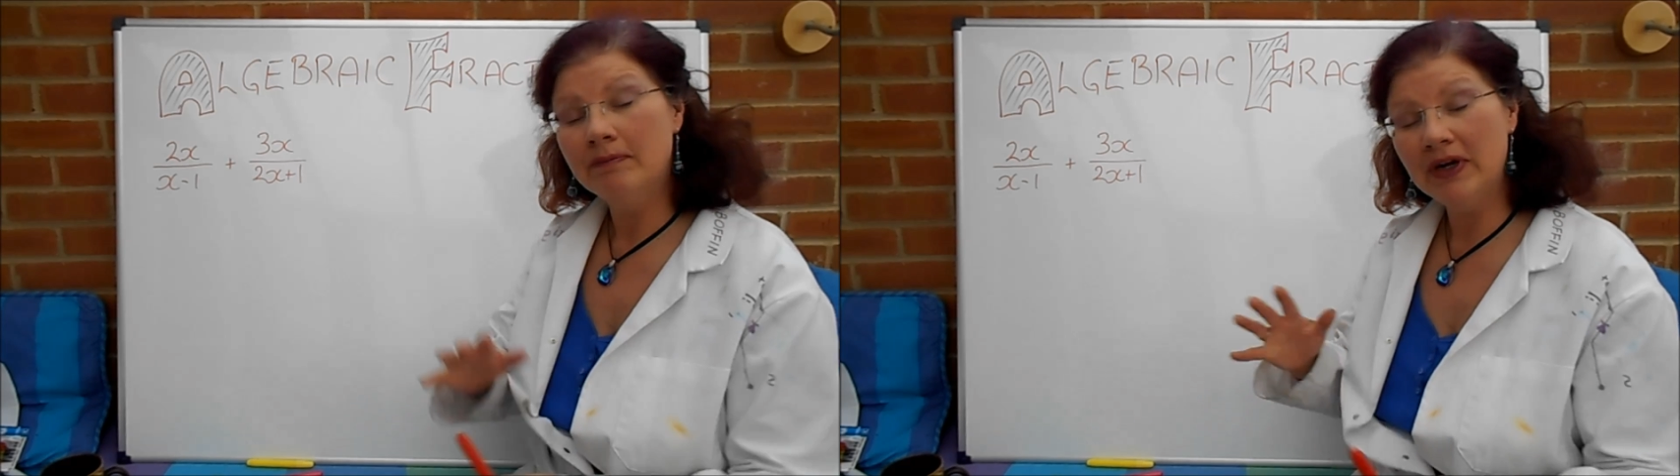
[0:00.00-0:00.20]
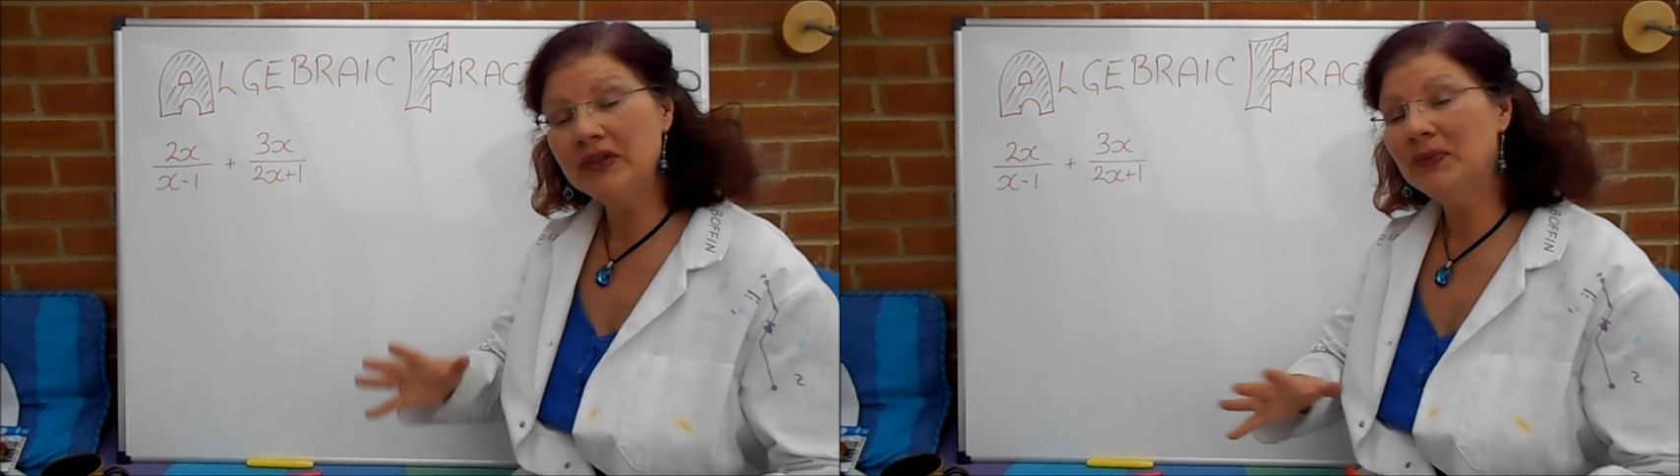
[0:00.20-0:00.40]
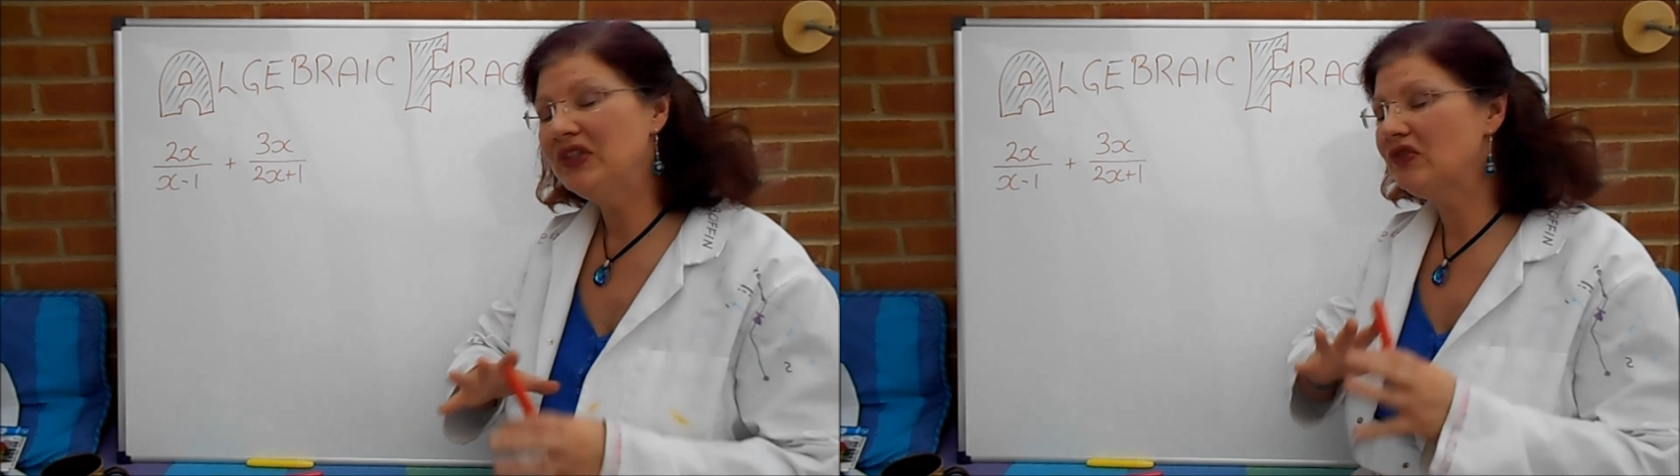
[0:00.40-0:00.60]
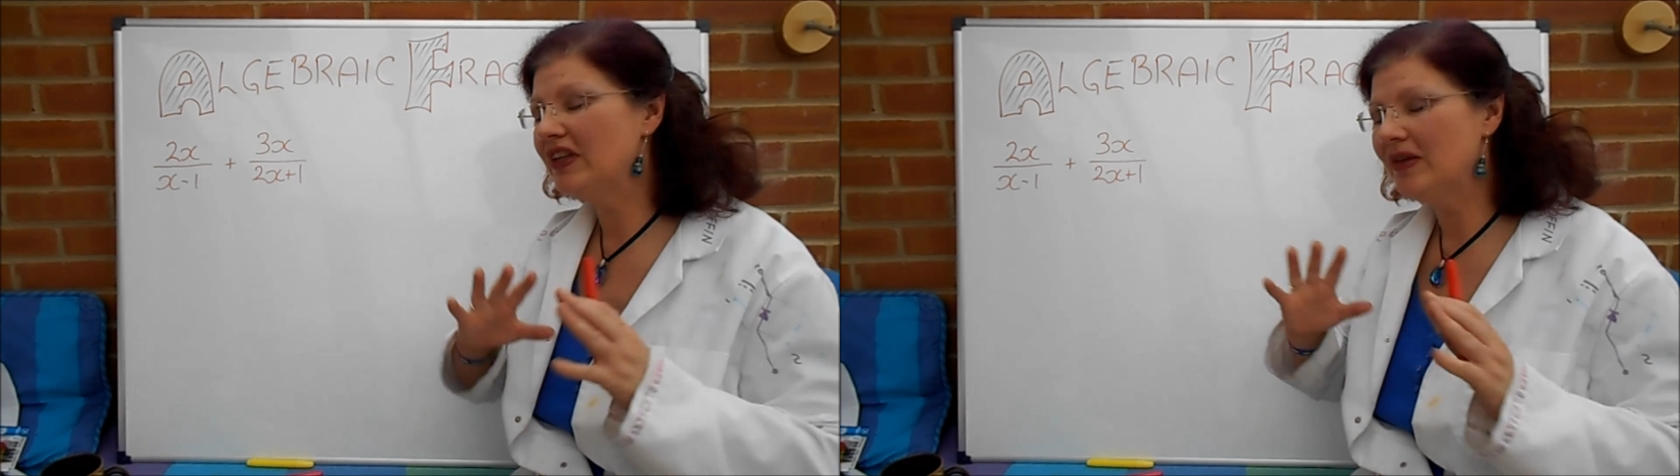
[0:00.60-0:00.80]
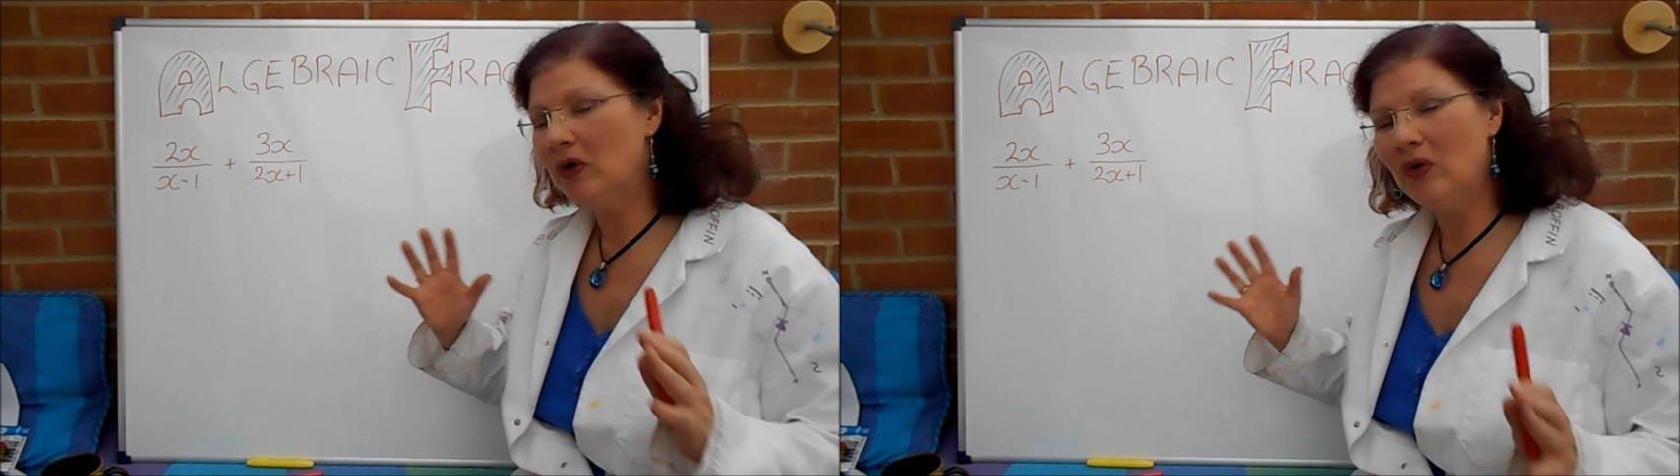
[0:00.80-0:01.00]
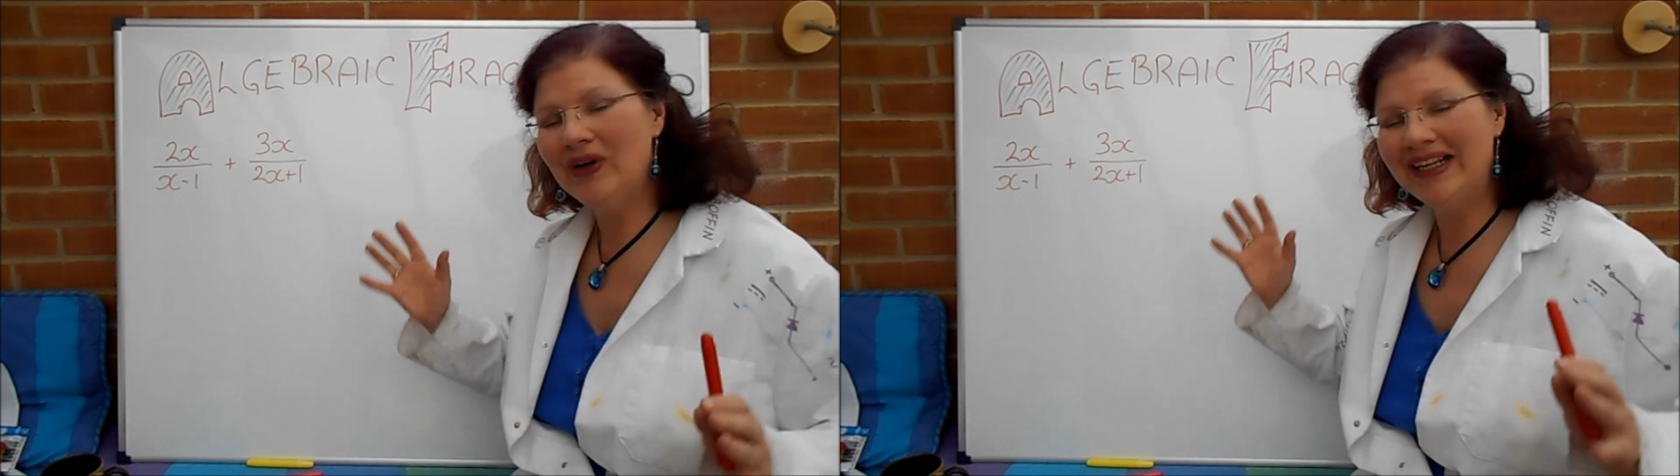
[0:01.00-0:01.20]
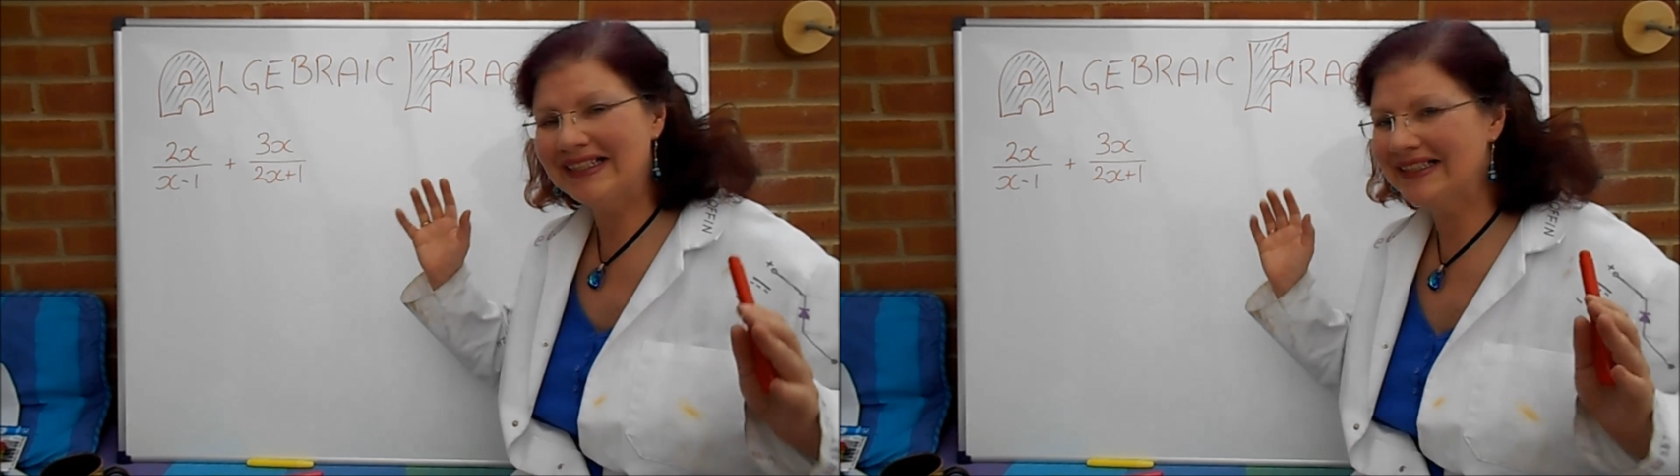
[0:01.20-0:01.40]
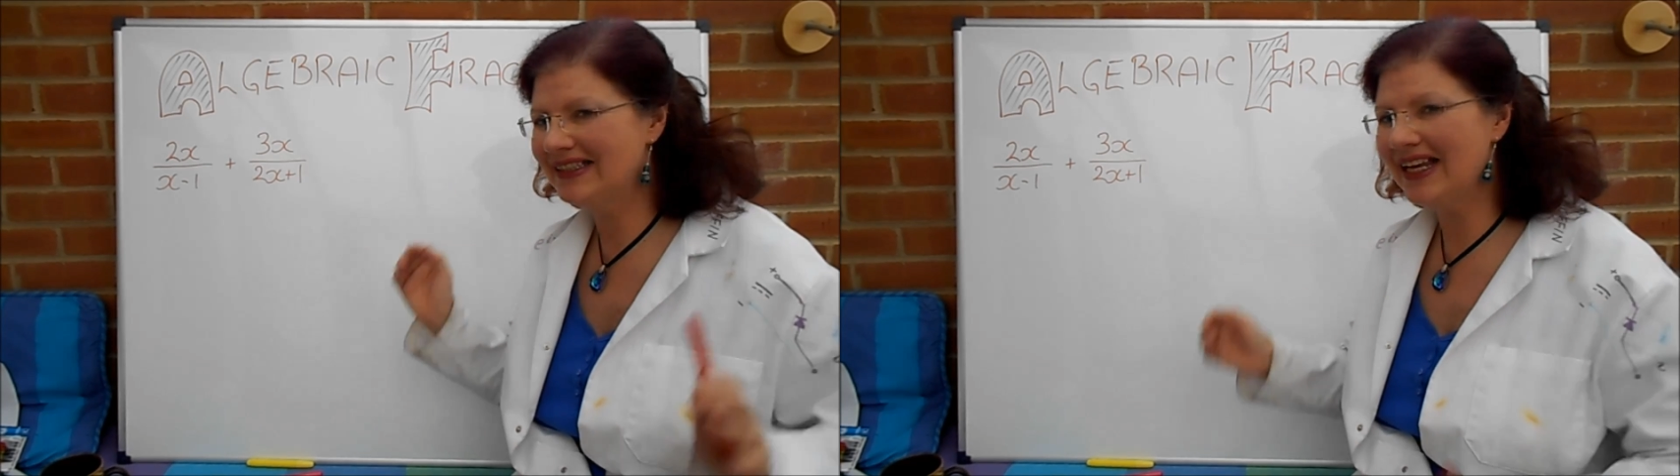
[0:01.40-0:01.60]
But we treat them all
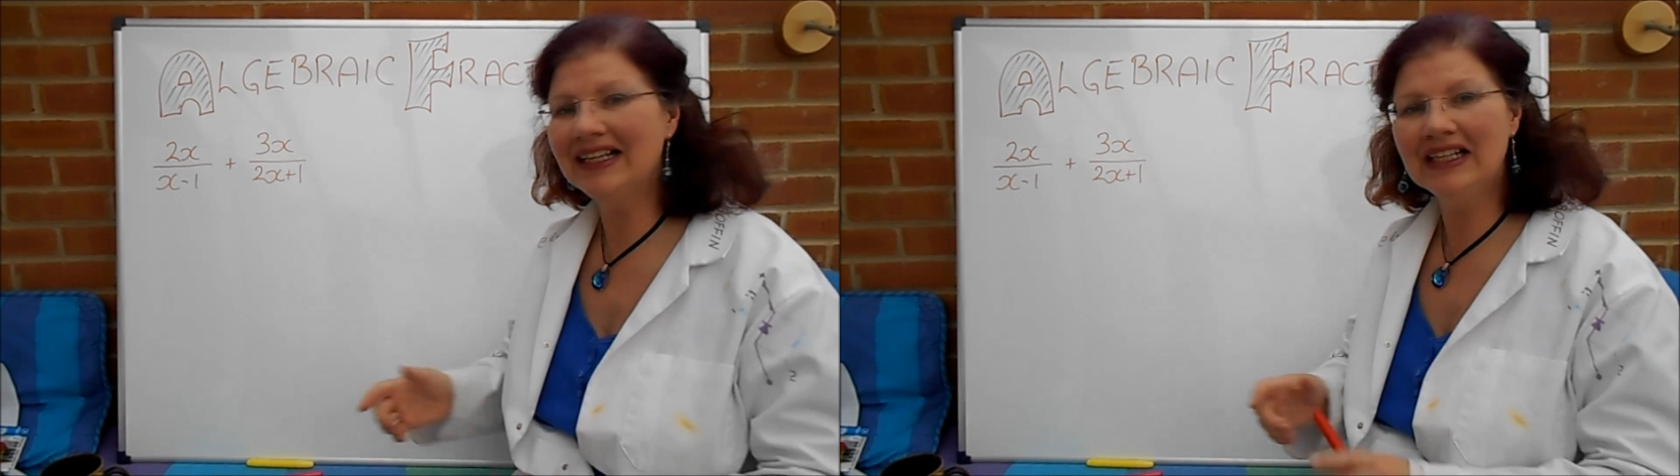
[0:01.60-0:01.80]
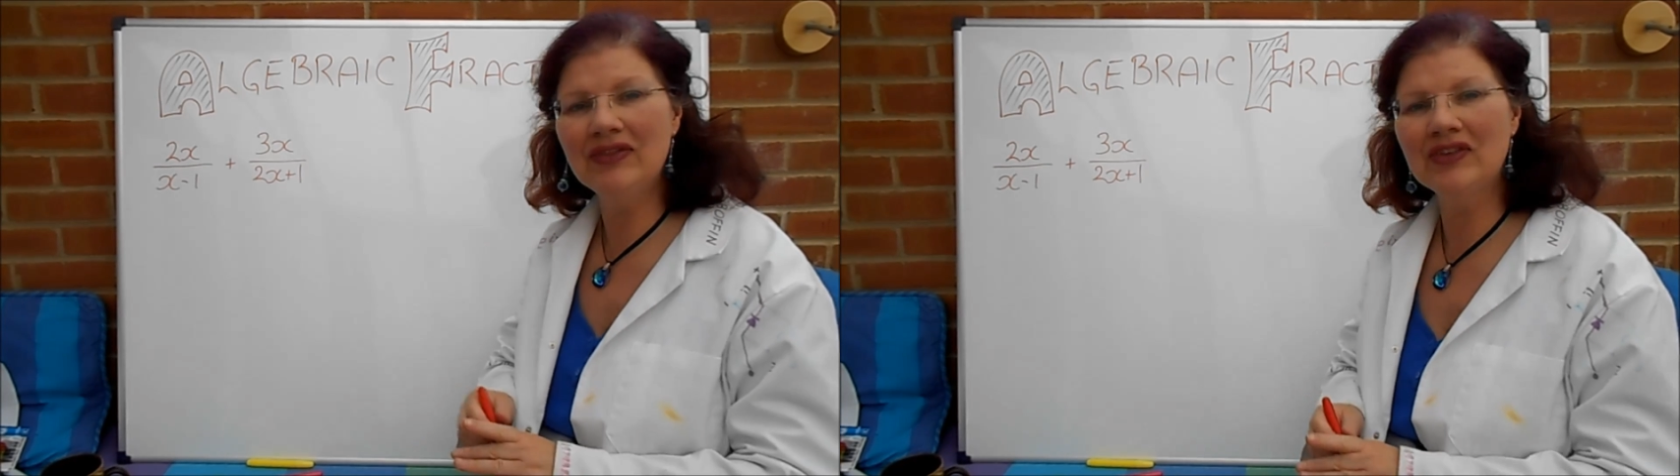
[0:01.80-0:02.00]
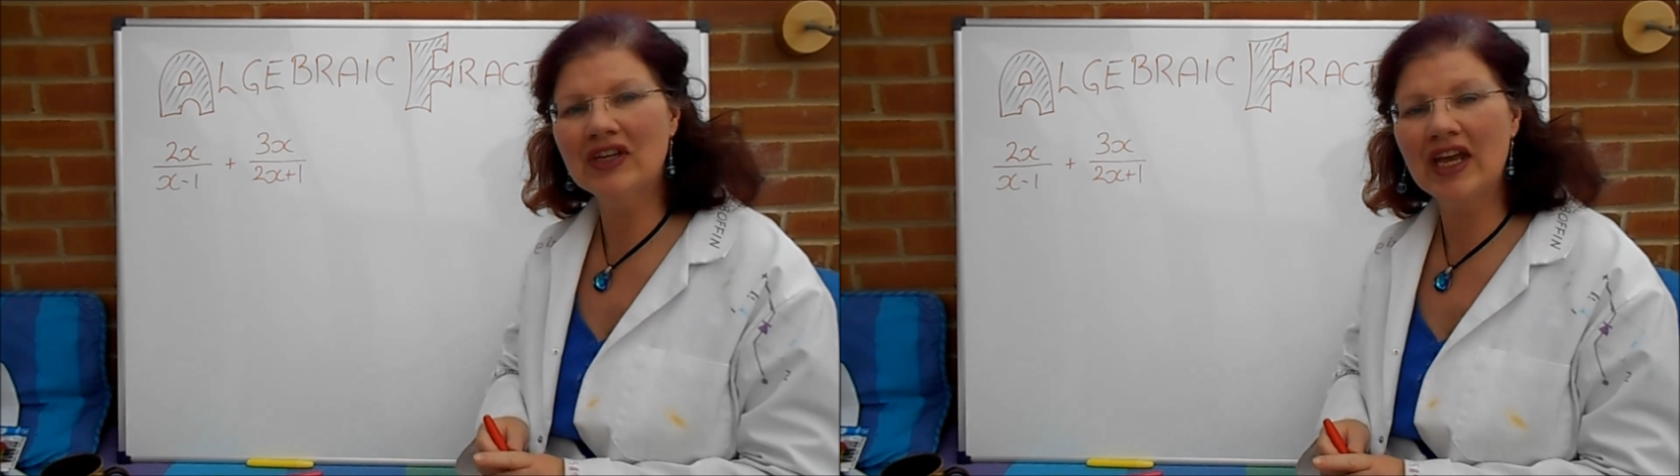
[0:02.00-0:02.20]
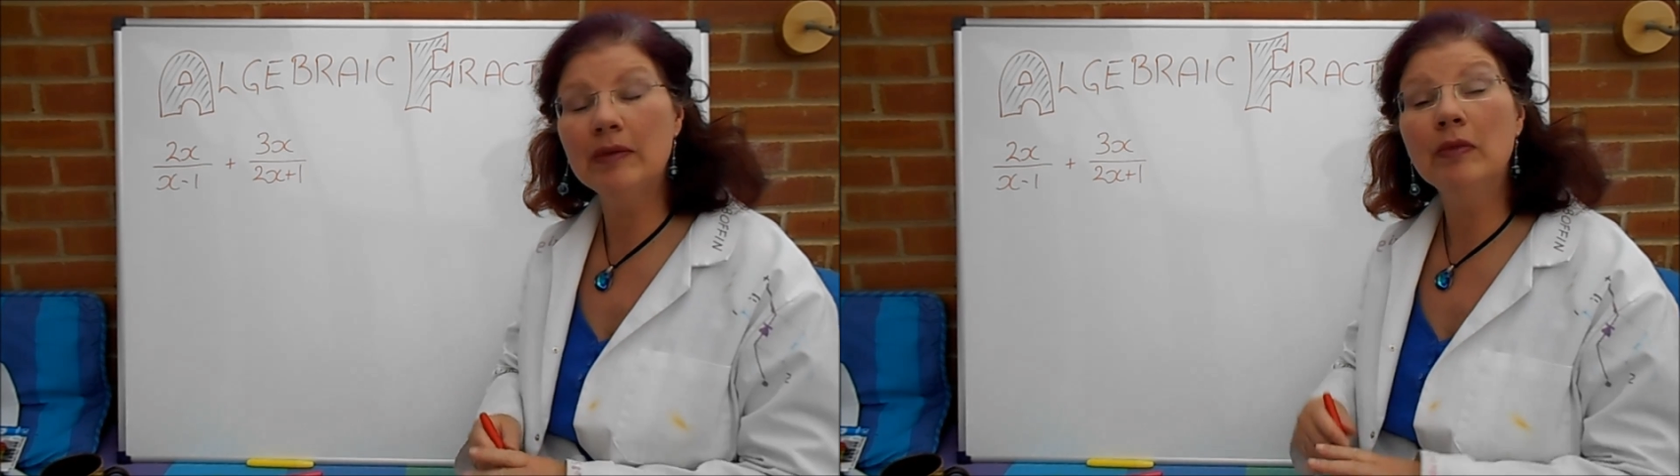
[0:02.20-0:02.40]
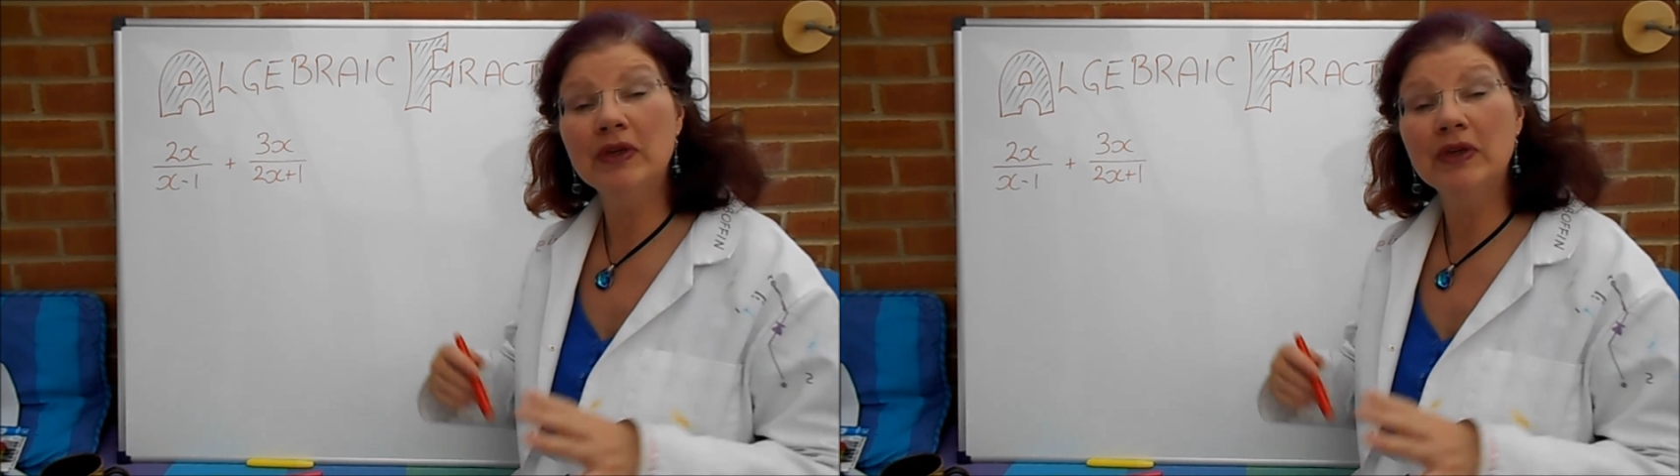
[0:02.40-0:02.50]
exactly the same.